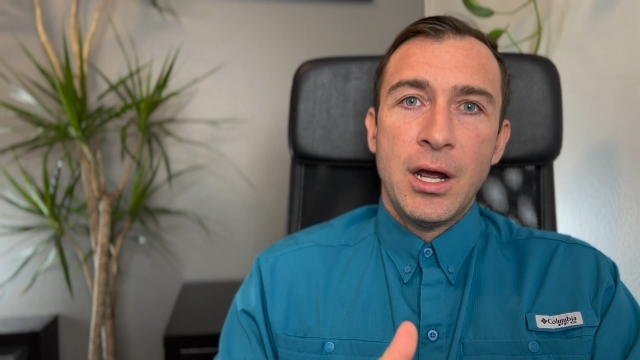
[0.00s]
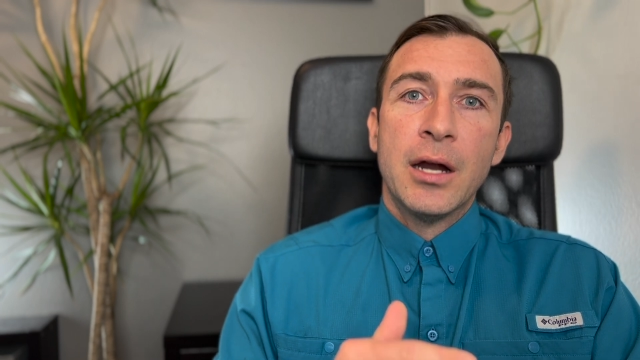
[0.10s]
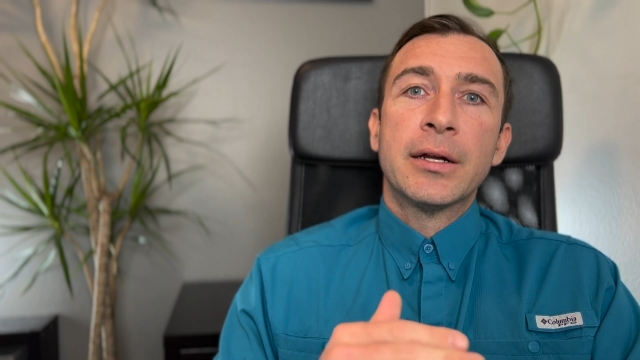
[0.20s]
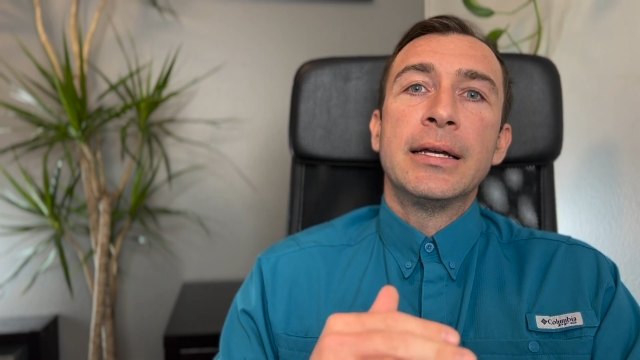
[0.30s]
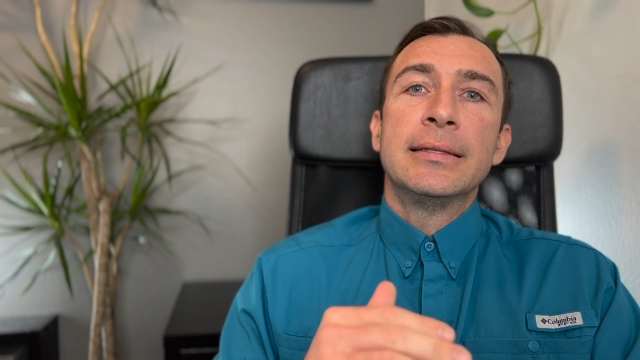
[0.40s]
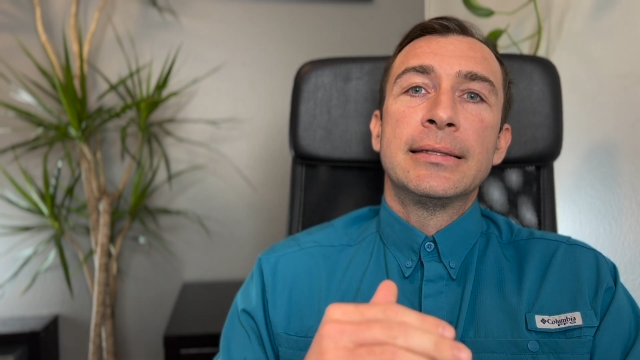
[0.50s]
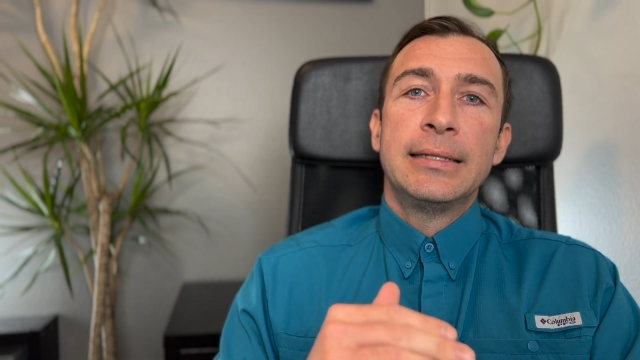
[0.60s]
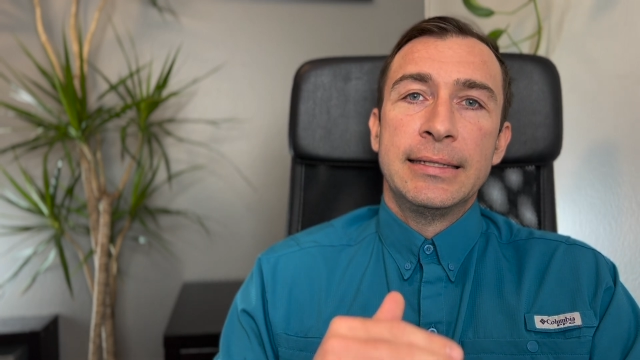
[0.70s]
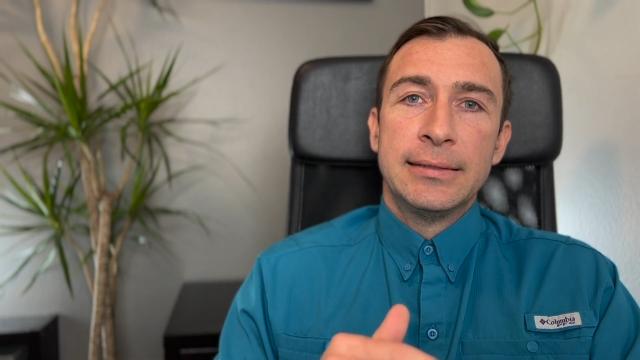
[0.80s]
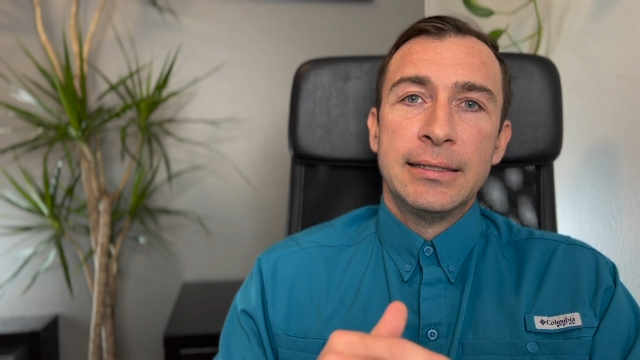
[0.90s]
are
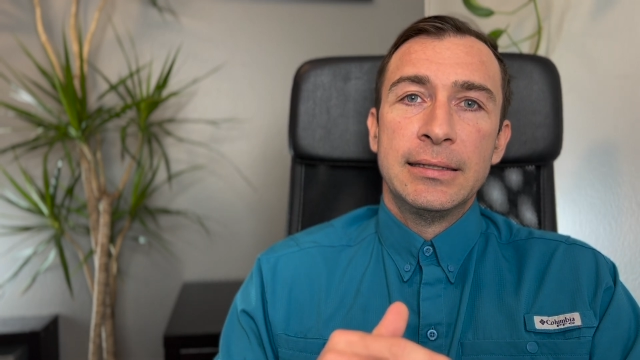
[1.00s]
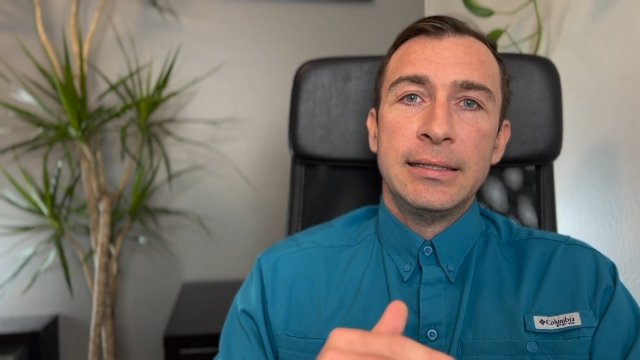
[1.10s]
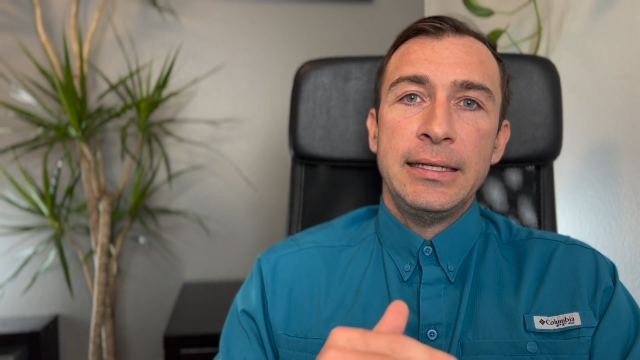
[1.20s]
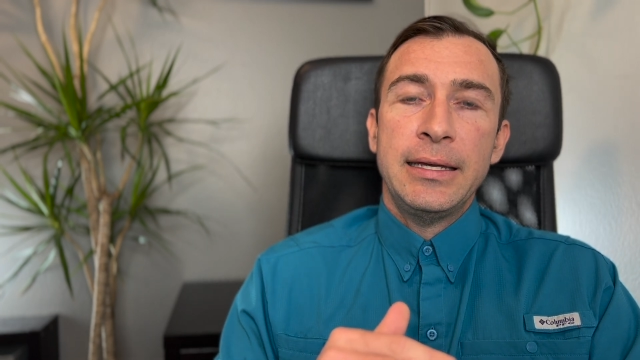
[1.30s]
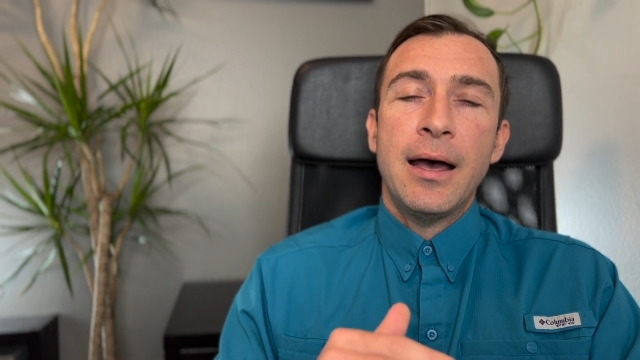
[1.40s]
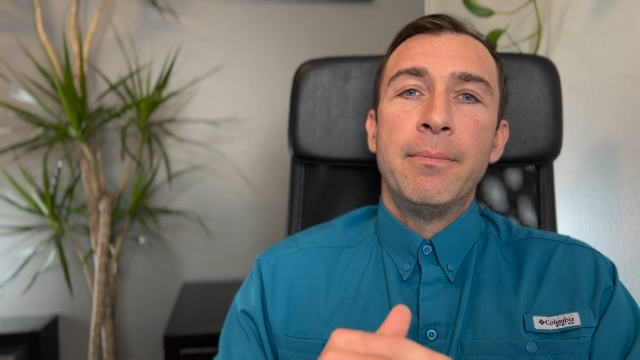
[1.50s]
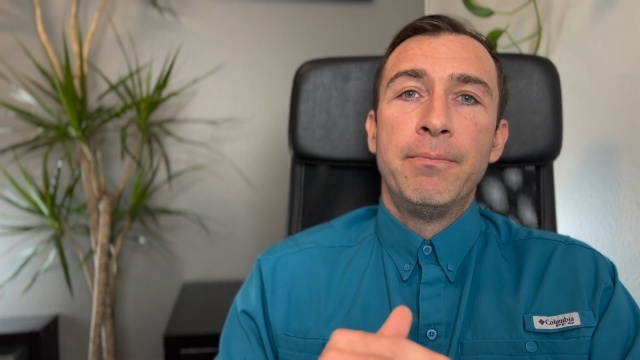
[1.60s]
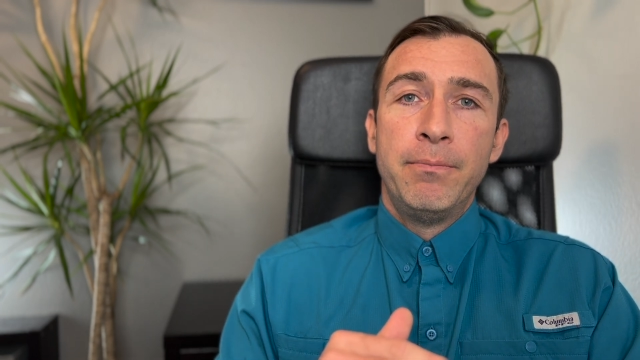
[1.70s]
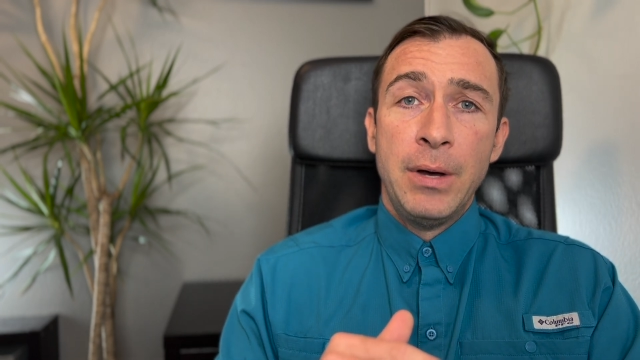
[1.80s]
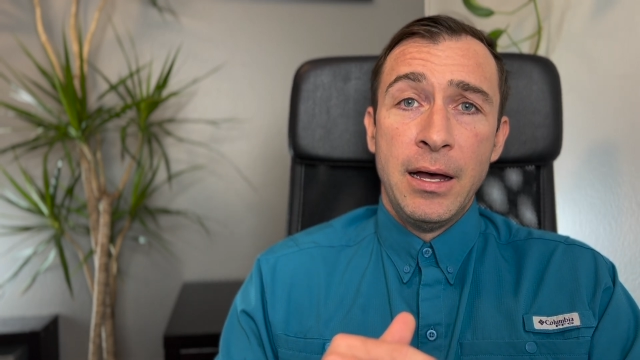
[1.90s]
consistently
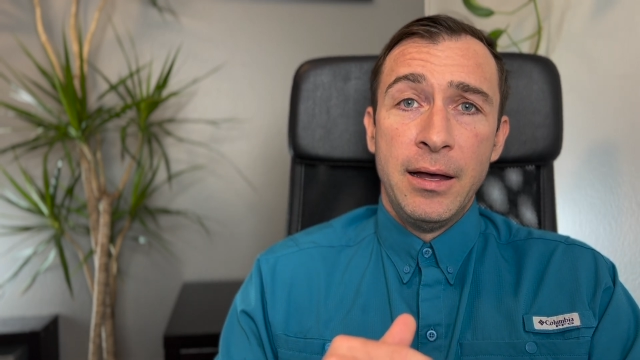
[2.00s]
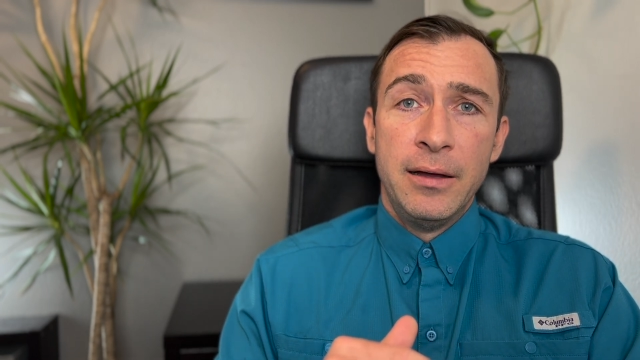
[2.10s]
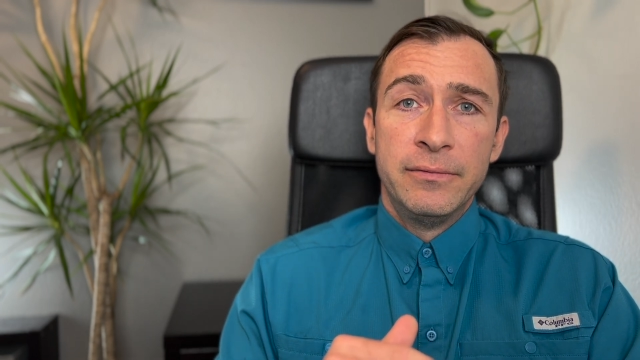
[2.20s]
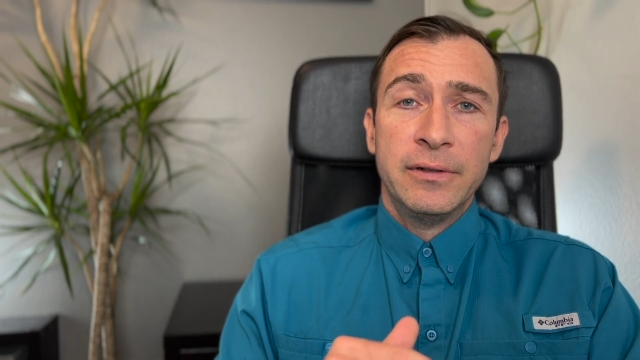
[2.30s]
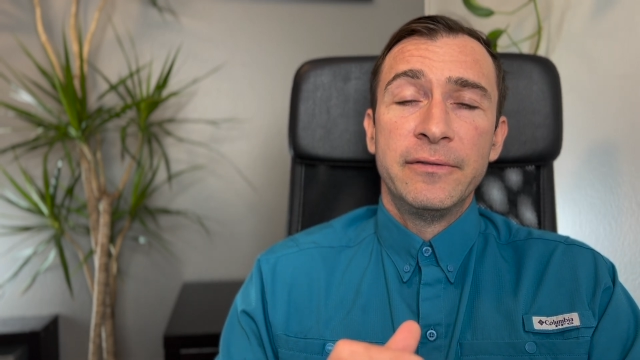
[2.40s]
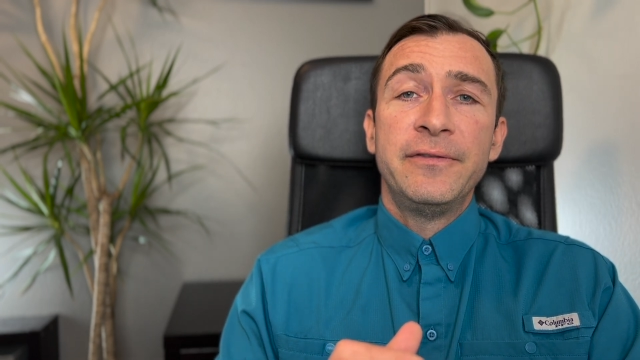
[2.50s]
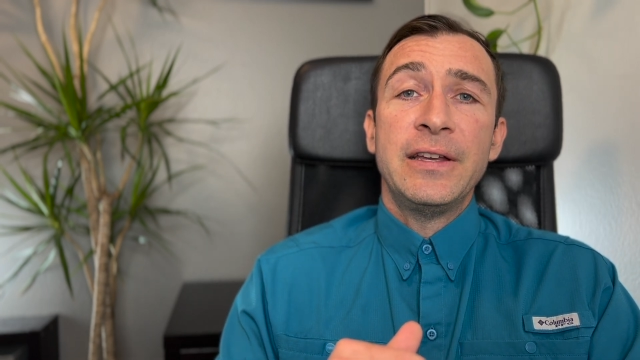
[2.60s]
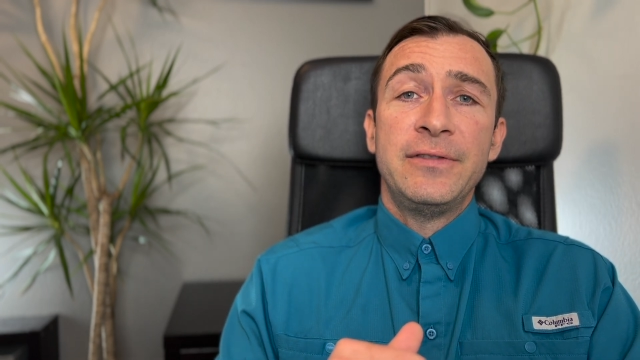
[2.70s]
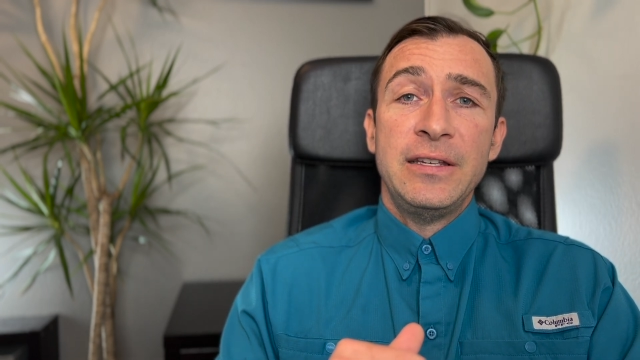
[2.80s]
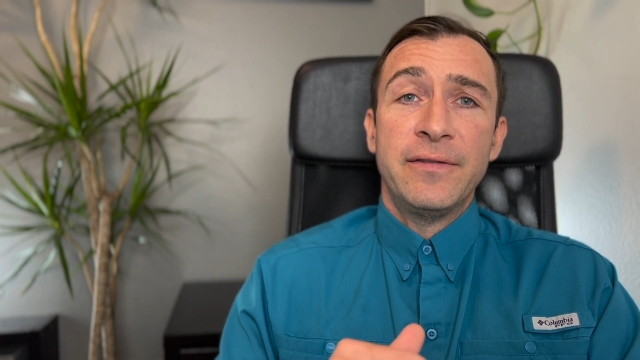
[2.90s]
above
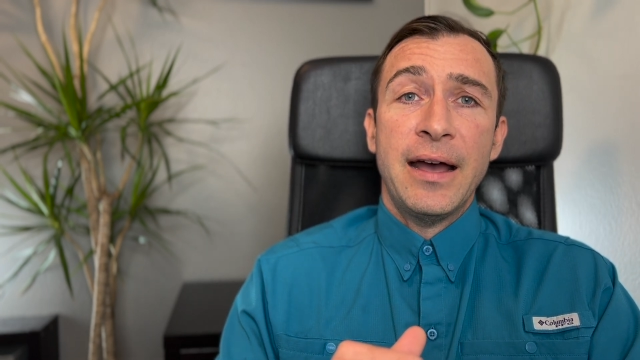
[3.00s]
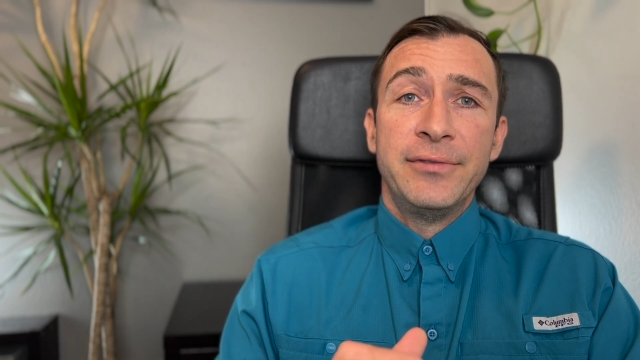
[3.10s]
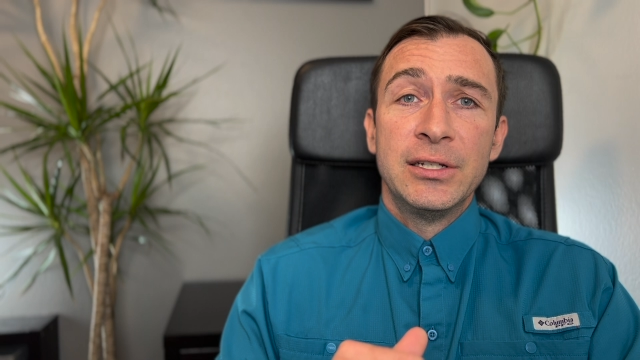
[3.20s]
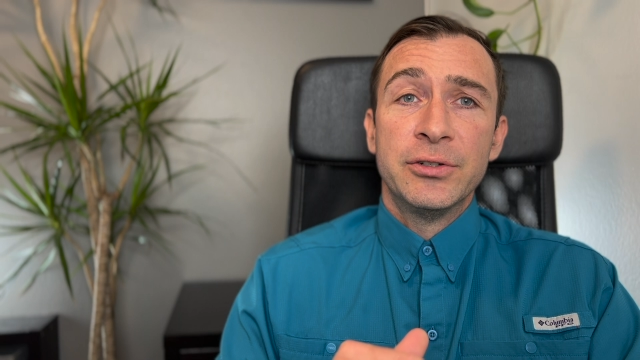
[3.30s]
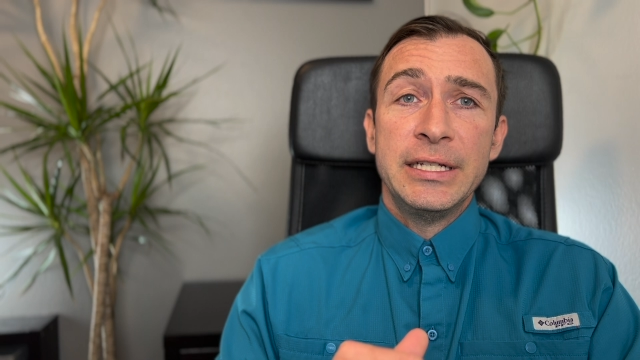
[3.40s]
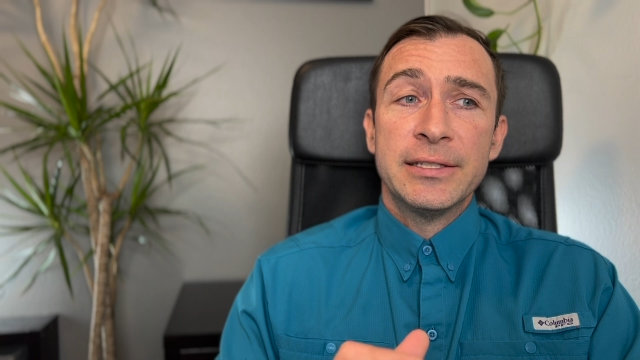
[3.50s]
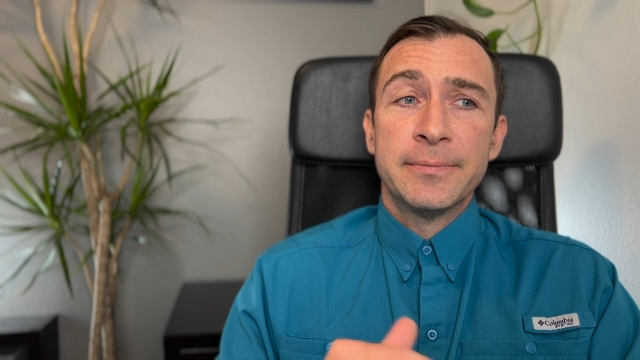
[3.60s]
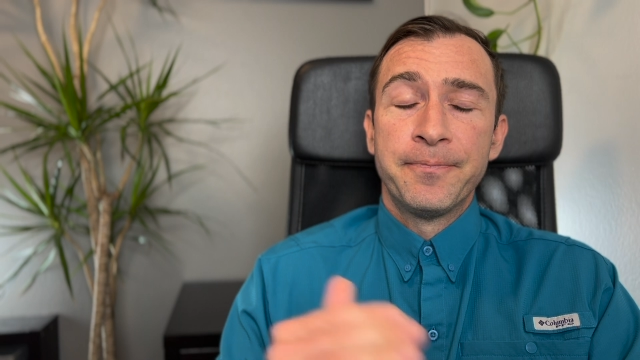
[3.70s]
55 degrees.